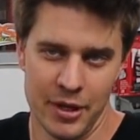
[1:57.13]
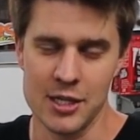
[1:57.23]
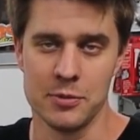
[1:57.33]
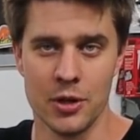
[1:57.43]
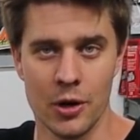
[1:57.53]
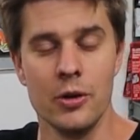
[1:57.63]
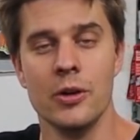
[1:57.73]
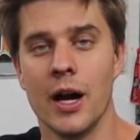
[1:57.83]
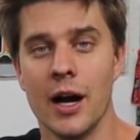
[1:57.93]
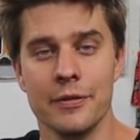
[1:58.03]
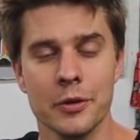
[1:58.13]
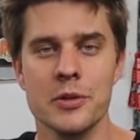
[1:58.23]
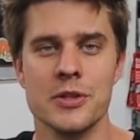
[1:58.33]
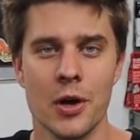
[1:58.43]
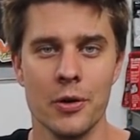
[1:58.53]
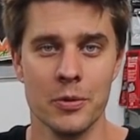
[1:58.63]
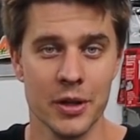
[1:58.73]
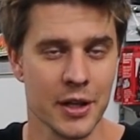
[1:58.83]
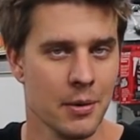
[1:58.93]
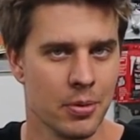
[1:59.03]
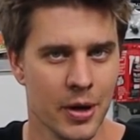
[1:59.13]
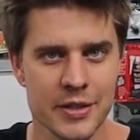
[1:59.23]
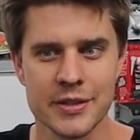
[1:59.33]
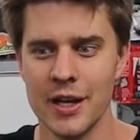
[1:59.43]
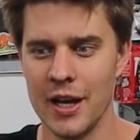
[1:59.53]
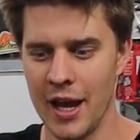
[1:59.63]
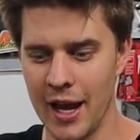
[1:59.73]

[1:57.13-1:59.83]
as we know, uh, fluids don't really compress,